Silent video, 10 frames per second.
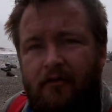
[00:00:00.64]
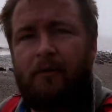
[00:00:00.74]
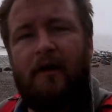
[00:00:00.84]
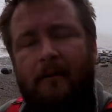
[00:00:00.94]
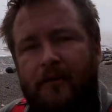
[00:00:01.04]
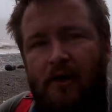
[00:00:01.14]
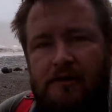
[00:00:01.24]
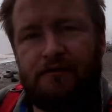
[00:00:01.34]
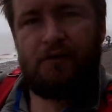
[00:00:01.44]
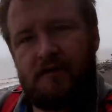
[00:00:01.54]
everybody, I'm the
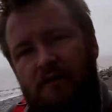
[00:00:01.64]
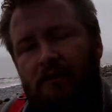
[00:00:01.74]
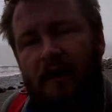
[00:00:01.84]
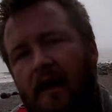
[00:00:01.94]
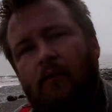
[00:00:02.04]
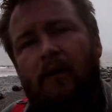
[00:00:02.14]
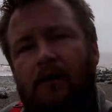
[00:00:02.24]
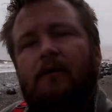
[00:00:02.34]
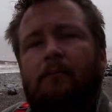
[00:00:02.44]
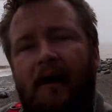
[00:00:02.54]
Yorkshire Fossil Hunter,
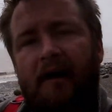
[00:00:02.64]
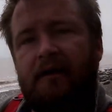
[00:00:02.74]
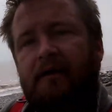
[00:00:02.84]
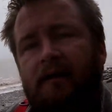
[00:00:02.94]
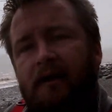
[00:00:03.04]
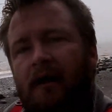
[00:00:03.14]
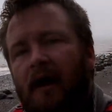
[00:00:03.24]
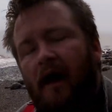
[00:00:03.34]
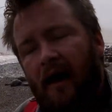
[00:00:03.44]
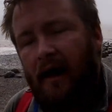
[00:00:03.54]
welcome back.
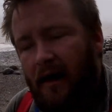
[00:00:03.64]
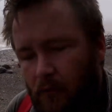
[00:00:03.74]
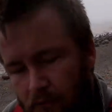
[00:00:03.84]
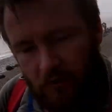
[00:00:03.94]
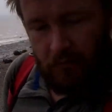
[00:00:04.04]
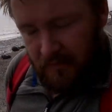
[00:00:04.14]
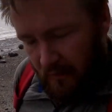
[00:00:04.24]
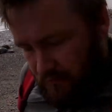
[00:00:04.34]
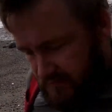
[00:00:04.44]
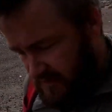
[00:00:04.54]
Uh, we've come
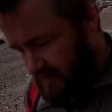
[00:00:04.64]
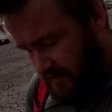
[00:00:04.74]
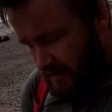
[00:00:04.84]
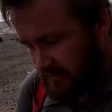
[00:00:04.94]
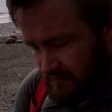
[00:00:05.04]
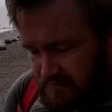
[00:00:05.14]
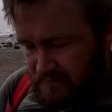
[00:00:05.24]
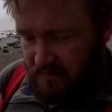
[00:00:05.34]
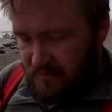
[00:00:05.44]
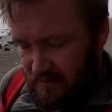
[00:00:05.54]
down to
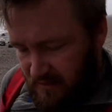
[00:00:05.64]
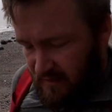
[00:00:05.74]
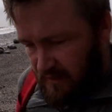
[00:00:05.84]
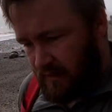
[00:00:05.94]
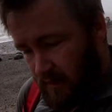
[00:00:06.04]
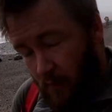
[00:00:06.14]
Hilston today,